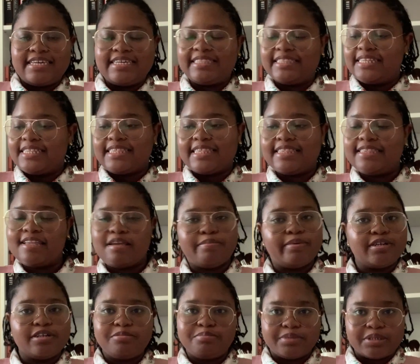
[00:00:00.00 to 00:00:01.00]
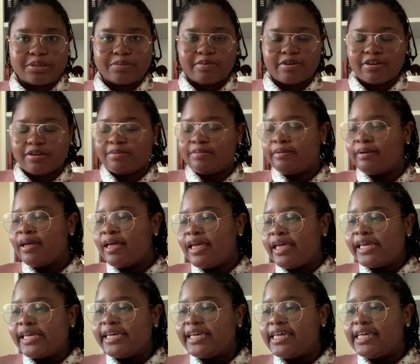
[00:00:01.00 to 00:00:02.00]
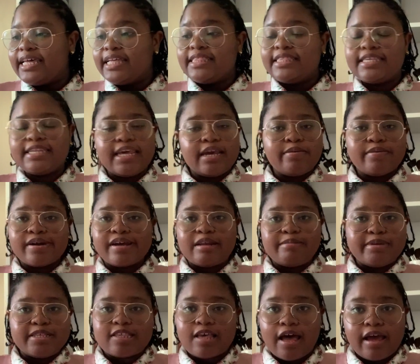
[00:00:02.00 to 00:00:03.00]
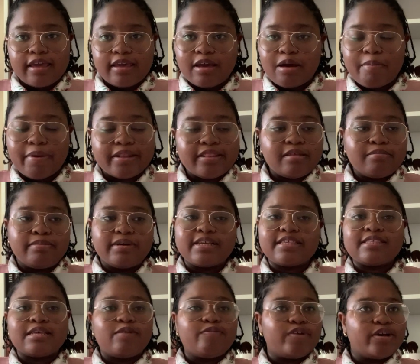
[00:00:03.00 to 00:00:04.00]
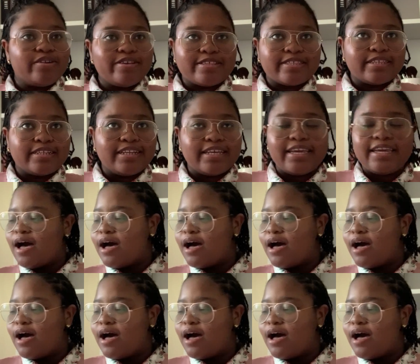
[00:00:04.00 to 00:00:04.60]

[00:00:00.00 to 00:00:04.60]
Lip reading: and this is Neighborhood Bookworm. And today we're gonna be talking about the books I've read recently.